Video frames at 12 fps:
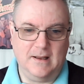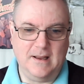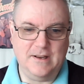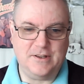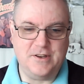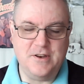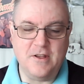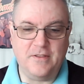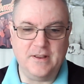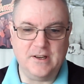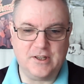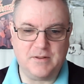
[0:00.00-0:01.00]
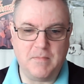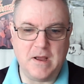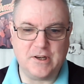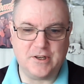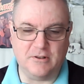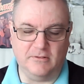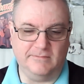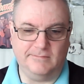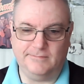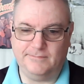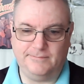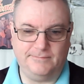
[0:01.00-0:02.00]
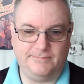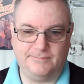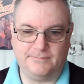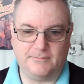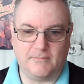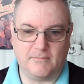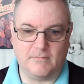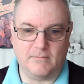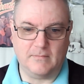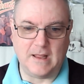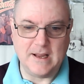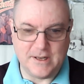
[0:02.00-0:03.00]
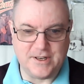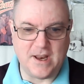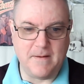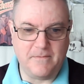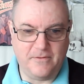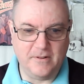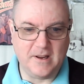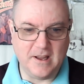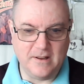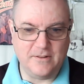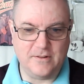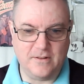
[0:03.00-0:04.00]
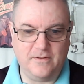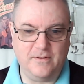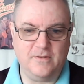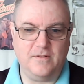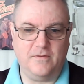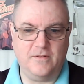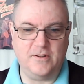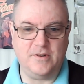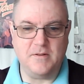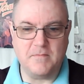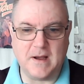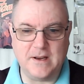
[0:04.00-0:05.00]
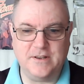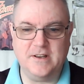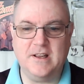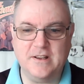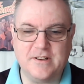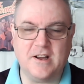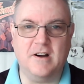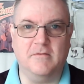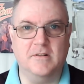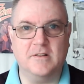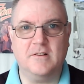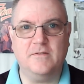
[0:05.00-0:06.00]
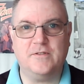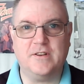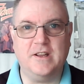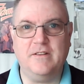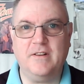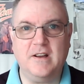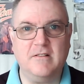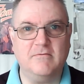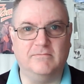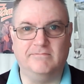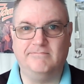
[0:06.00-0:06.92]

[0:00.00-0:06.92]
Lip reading: It's nothing special, except for the amazing guitar work of Steve Howell.